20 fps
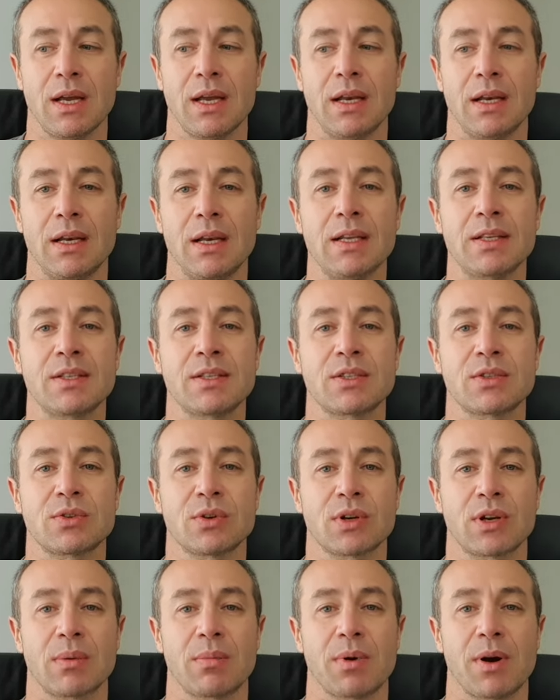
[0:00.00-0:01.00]
Let's
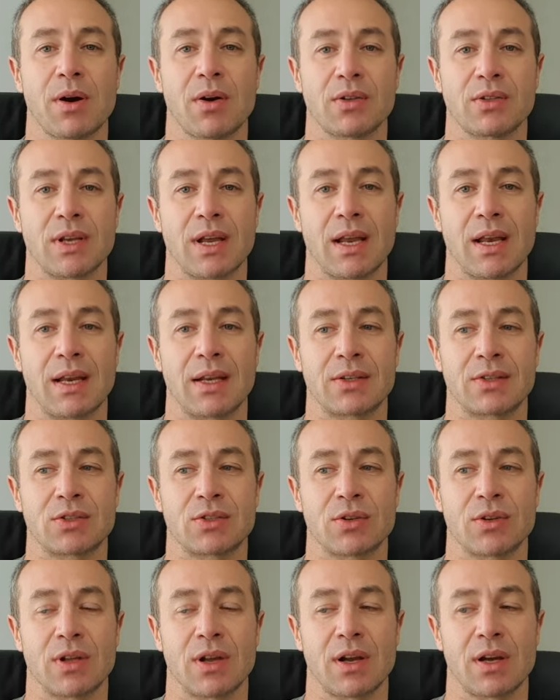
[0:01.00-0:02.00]
talk about
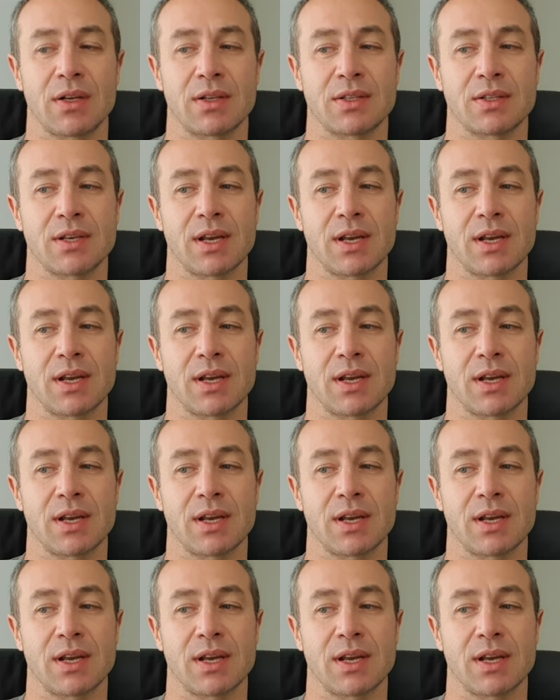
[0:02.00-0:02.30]
electrolytes.